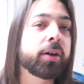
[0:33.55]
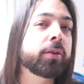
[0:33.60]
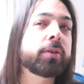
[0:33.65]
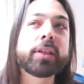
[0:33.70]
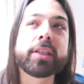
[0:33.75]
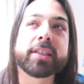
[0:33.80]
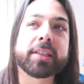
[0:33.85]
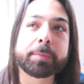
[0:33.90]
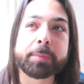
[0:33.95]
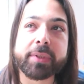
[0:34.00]

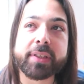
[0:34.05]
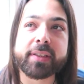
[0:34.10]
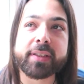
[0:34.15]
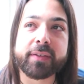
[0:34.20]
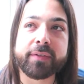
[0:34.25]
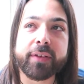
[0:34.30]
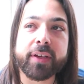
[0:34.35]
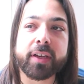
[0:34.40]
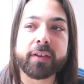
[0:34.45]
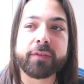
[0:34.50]
only a
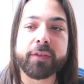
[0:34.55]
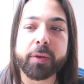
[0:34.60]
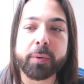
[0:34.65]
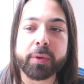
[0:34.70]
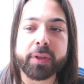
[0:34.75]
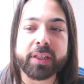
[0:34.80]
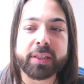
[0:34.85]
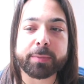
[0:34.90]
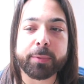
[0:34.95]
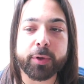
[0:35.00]
specific few
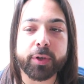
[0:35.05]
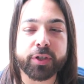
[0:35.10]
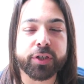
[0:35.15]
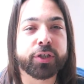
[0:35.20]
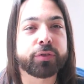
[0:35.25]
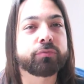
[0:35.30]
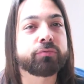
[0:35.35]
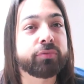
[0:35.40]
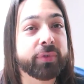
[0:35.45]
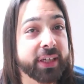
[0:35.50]
of these products
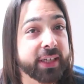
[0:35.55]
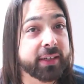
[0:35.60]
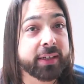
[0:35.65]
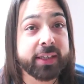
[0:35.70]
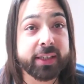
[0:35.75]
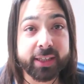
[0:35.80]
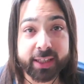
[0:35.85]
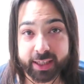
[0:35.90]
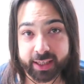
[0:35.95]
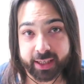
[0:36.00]
you really
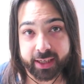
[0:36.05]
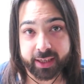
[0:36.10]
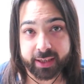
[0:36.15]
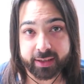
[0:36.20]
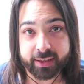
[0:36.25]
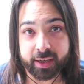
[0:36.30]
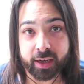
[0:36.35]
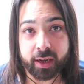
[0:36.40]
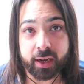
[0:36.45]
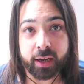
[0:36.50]

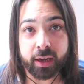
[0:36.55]
need